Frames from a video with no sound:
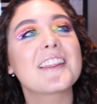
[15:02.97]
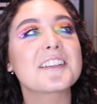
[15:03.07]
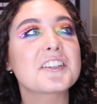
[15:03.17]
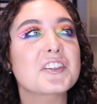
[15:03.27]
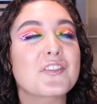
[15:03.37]

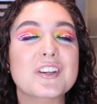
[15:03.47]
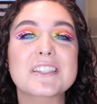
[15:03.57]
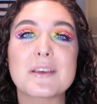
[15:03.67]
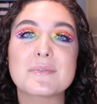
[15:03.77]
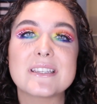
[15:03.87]
this is your
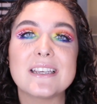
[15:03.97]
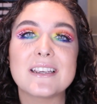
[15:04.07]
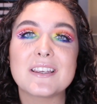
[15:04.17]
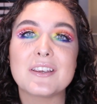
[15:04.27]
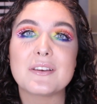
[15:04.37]
first time
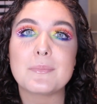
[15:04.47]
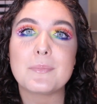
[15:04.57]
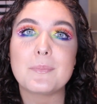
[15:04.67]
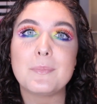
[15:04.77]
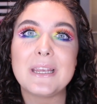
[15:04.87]
seeing
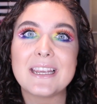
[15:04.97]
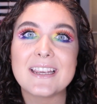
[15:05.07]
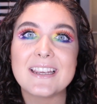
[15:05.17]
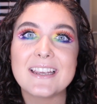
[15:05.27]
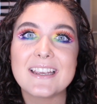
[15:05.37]

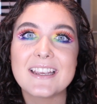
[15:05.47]
me